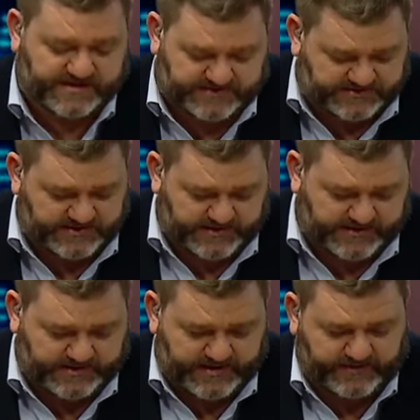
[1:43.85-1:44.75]
That's
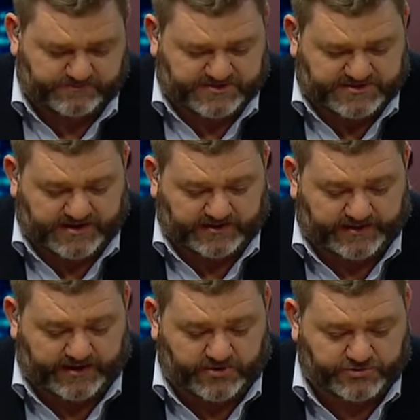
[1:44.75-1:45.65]
nothing
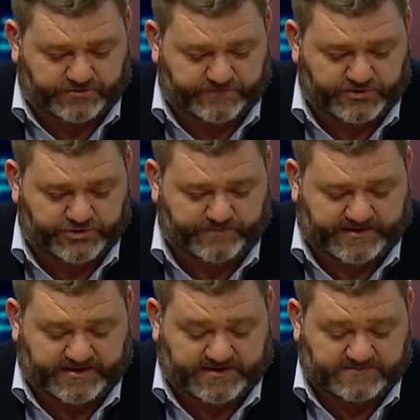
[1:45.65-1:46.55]
particularly controversial,
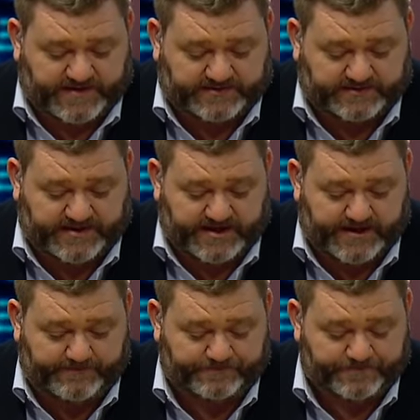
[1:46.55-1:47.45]
but expected there.